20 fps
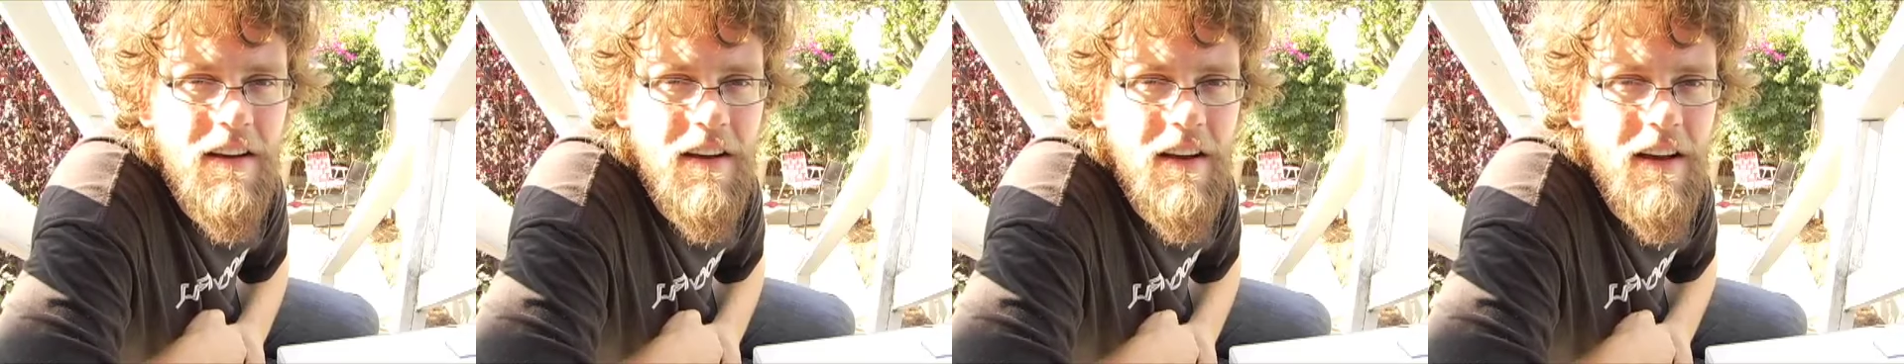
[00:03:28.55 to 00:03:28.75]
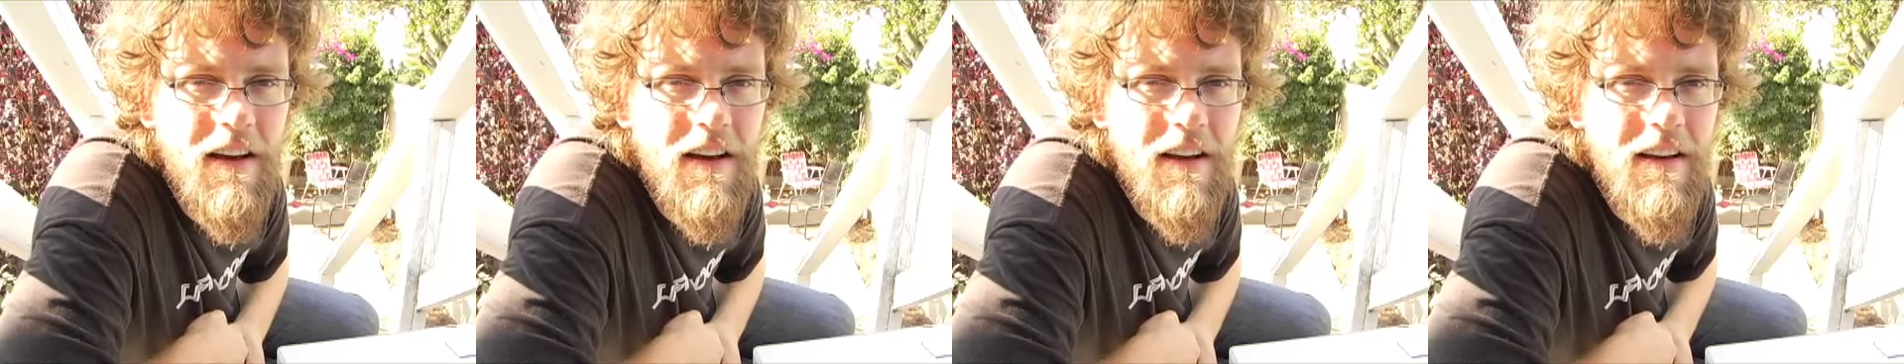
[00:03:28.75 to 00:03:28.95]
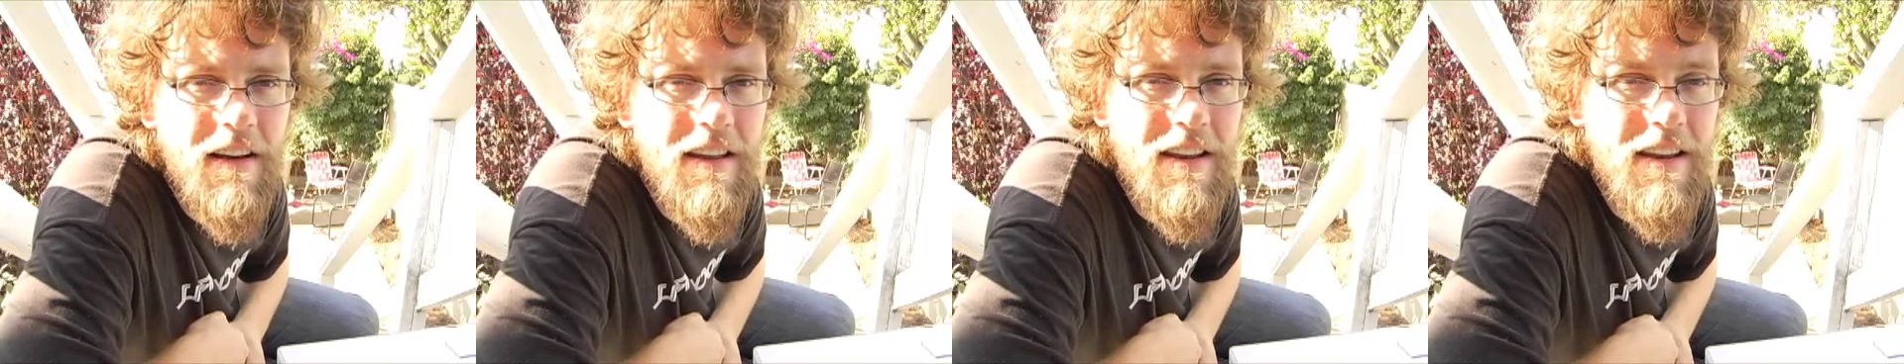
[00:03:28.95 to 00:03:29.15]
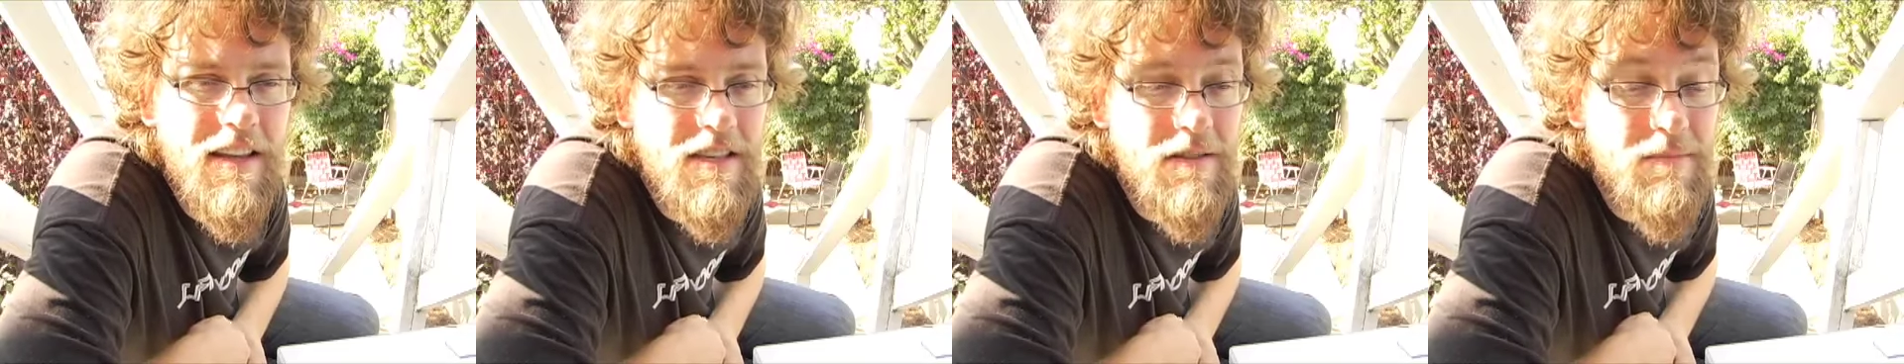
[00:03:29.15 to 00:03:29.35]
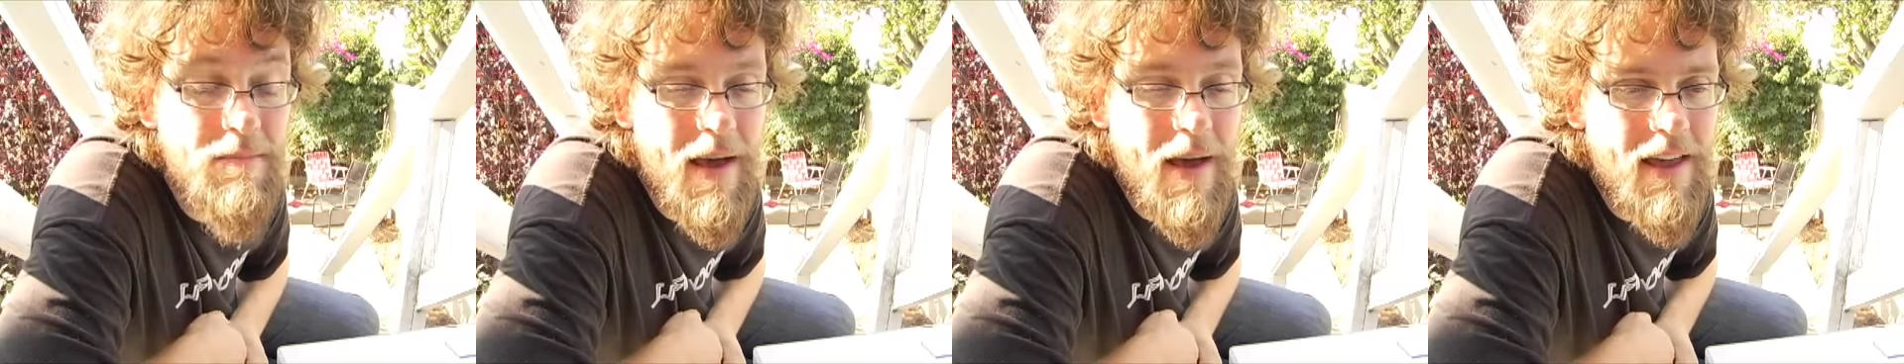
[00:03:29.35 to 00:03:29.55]
uh, in
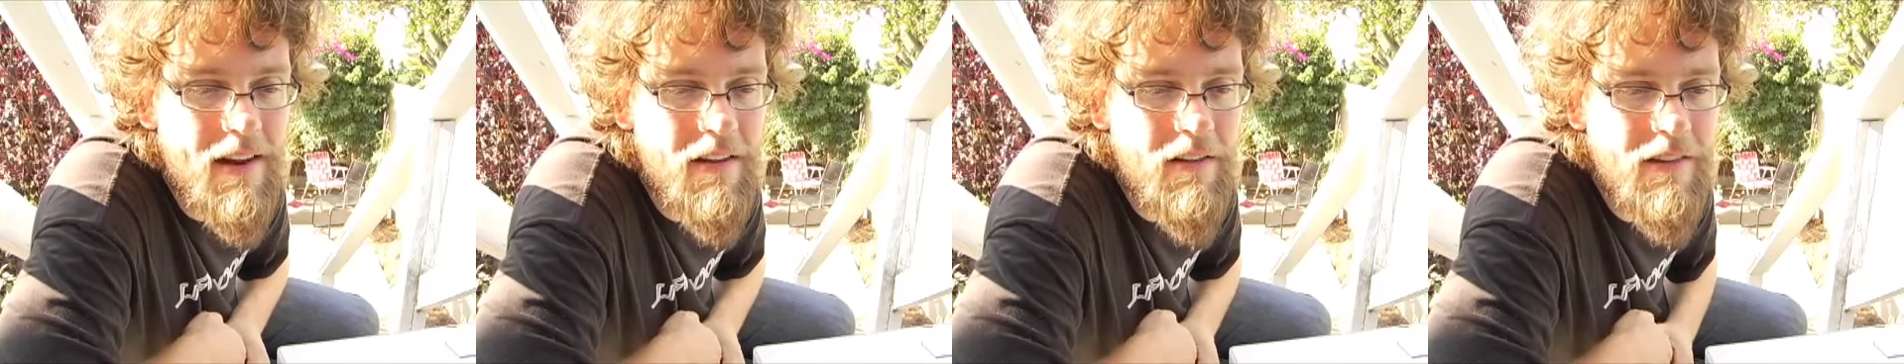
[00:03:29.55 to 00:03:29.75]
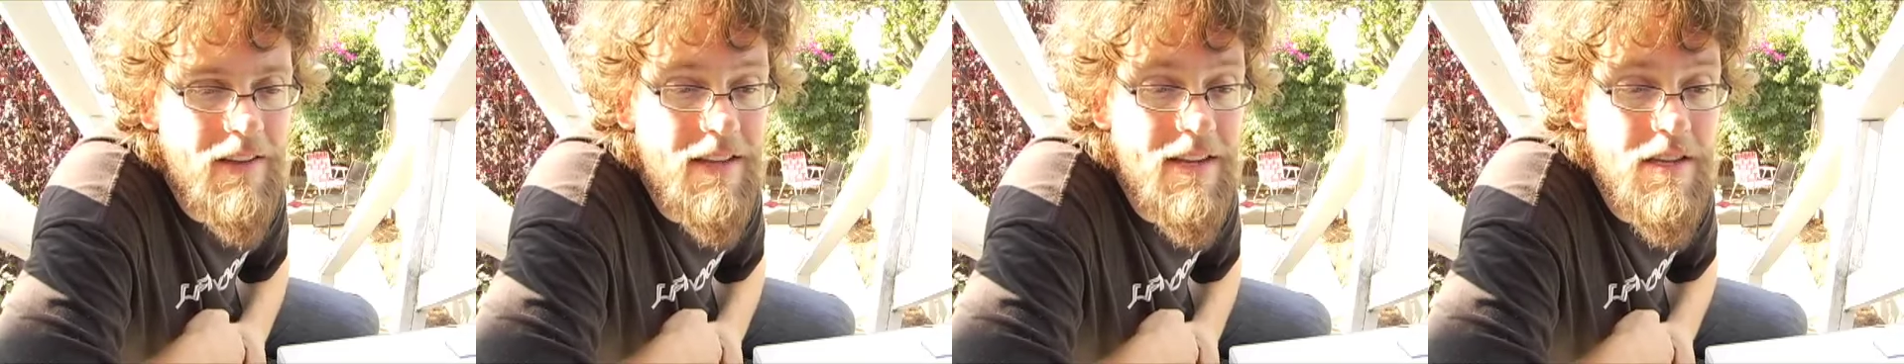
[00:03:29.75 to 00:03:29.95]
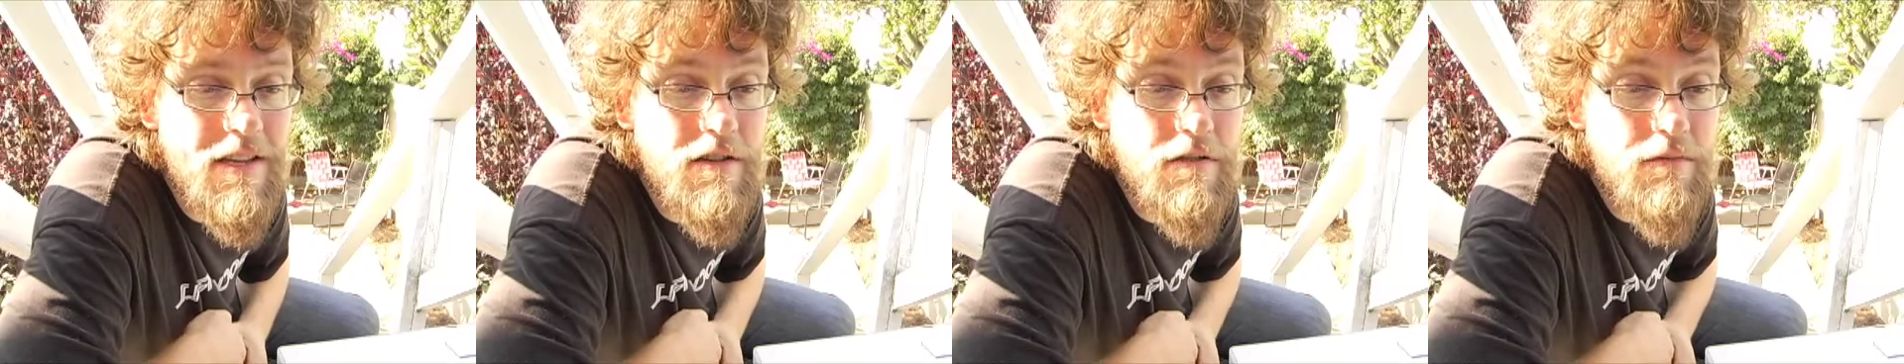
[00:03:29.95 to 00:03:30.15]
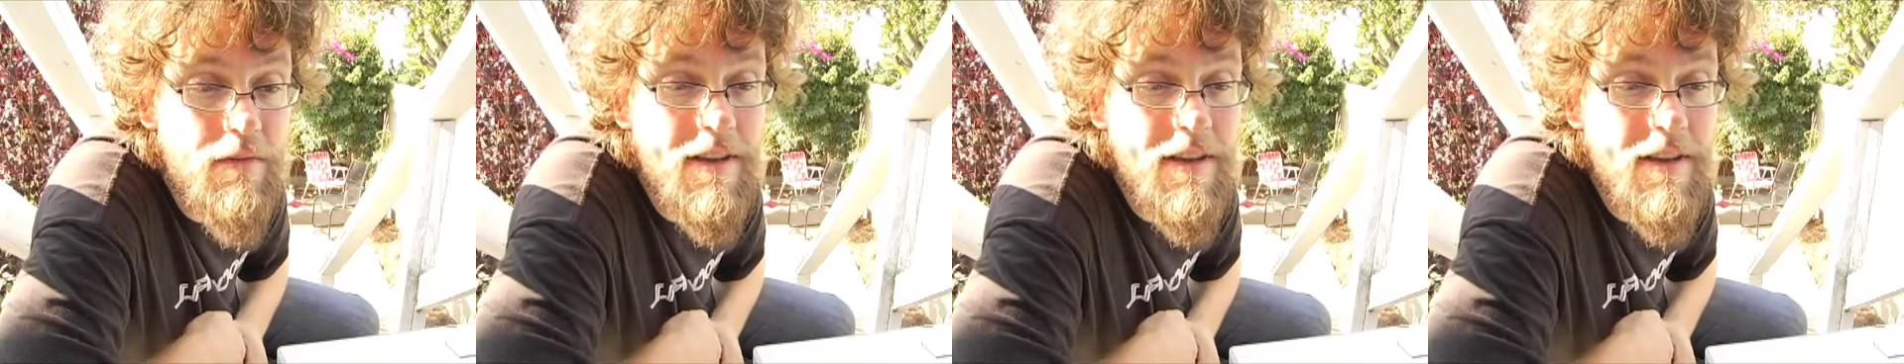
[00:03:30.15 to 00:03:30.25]
his battle, in his